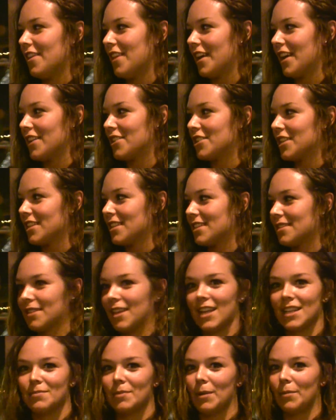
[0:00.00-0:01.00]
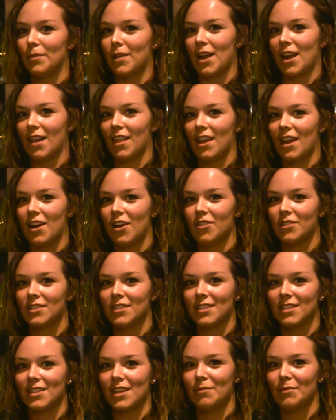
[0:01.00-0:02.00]
think it just gets people out of the house.
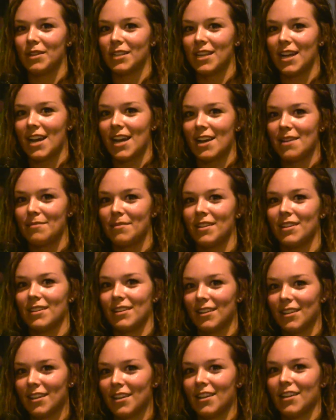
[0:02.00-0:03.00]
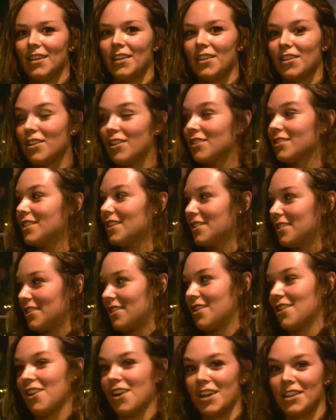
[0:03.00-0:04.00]
It's summertime, and Thursdays
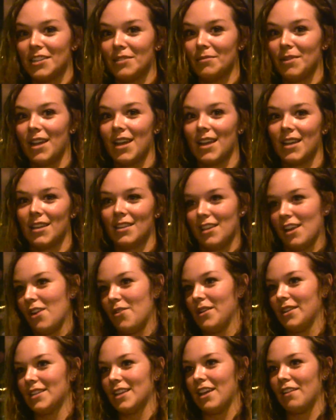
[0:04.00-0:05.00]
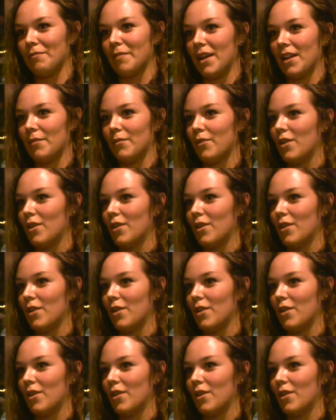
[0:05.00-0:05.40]
are awesome night. They always have been in